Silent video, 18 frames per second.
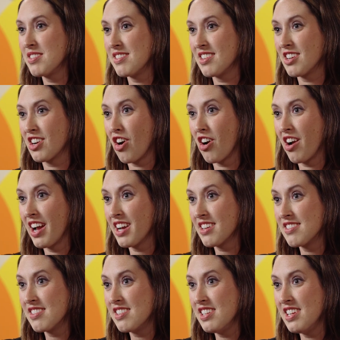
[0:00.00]
was in a car
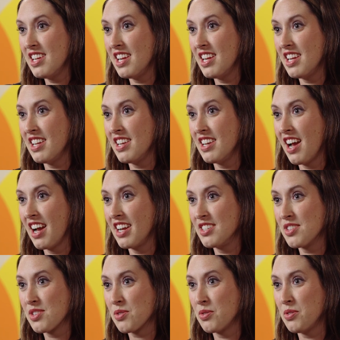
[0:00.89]
accident in
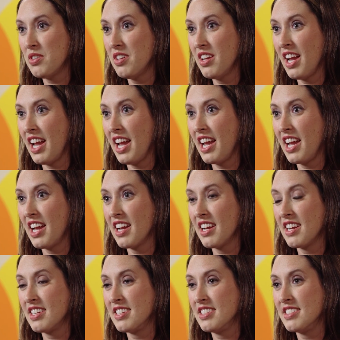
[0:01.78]
high school
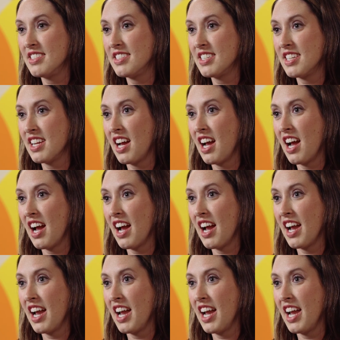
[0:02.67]
and
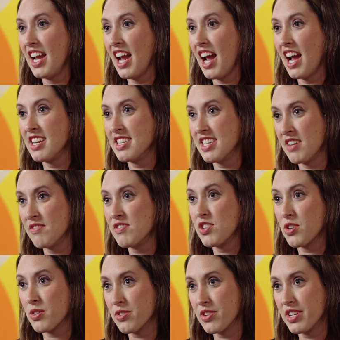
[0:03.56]
I had to
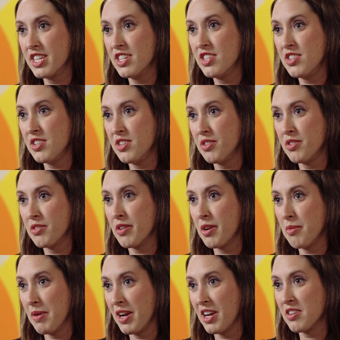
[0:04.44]
have surgery
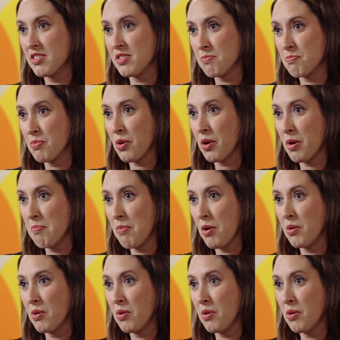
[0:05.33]
to repair some broken